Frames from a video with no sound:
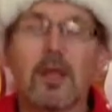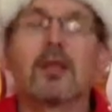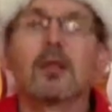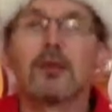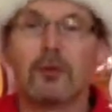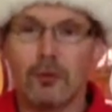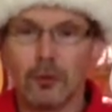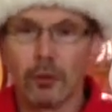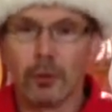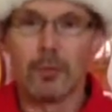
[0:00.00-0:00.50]

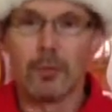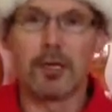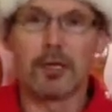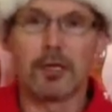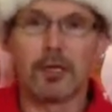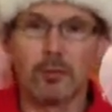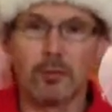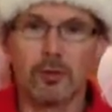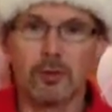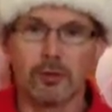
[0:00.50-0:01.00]
you're
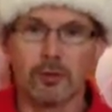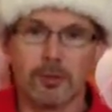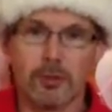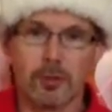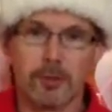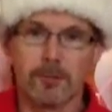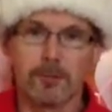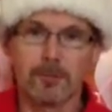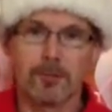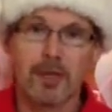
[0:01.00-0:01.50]
making music.
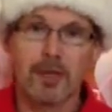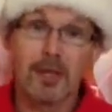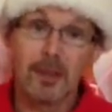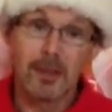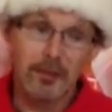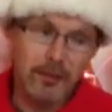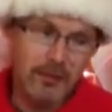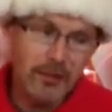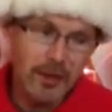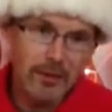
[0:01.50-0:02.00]

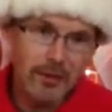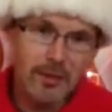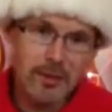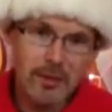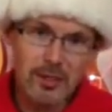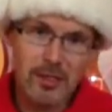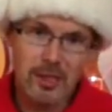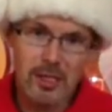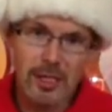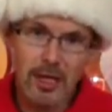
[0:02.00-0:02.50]
Then the
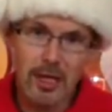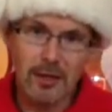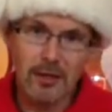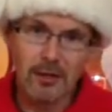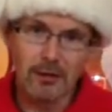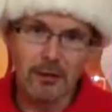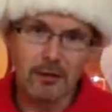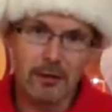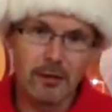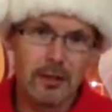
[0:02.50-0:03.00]

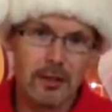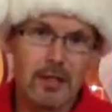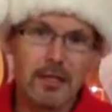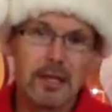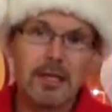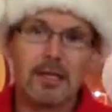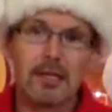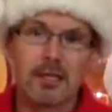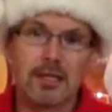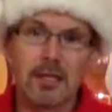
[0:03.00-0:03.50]
scale
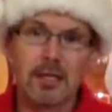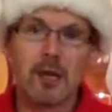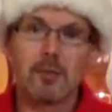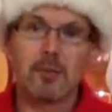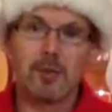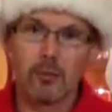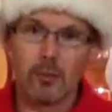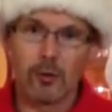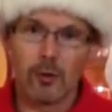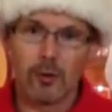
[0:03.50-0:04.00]
is
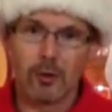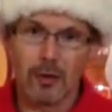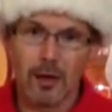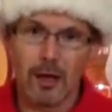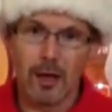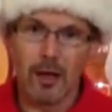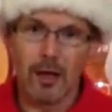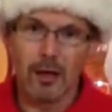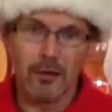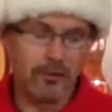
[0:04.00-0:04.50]
coming more
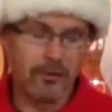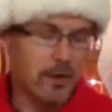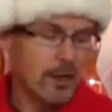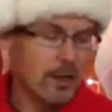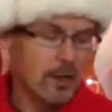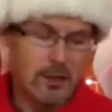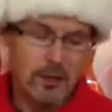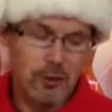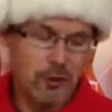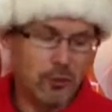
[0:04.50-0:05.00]
alive.
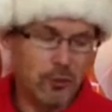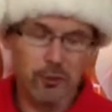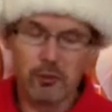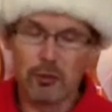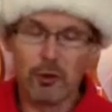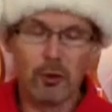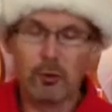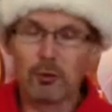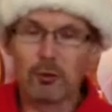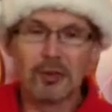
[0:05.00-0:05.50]
So you
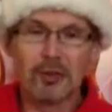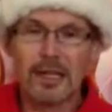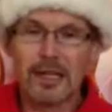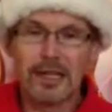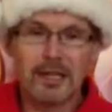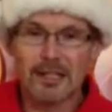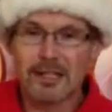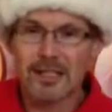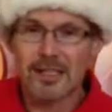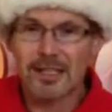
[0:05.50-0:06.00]
don't let
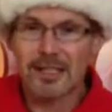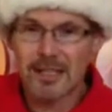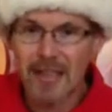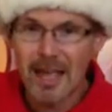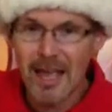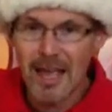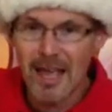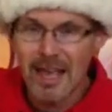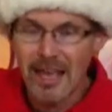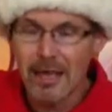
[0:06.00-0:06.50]
it
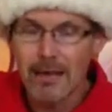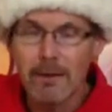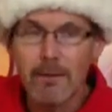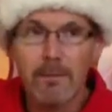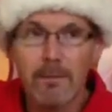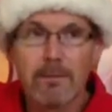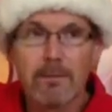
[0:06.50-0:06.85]
stay